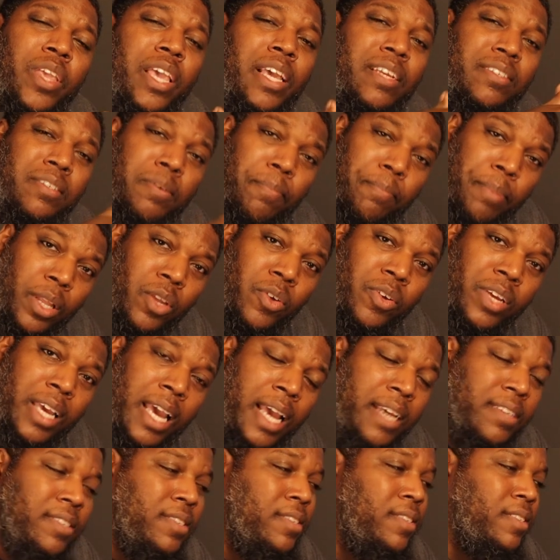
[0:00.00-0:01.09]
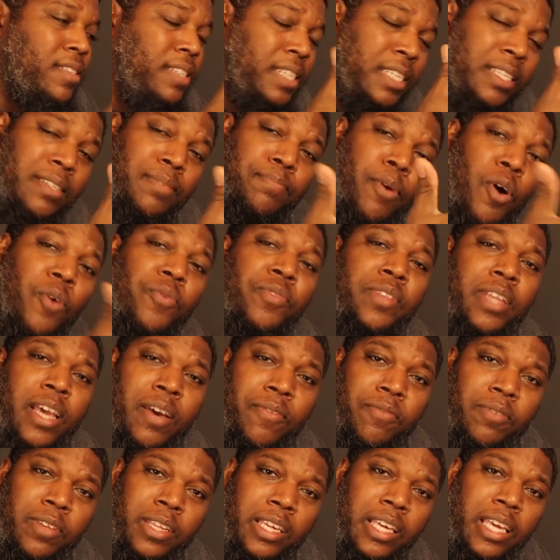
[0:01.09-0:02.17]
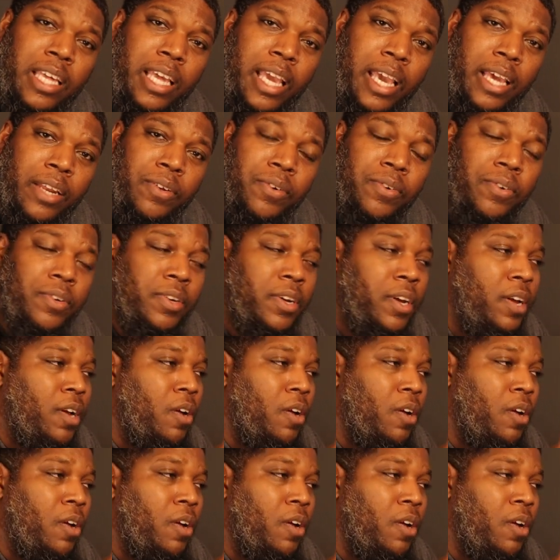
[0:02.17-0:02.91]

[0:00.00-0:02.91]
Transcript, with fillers: and some pillowcases, these both definitely can handle.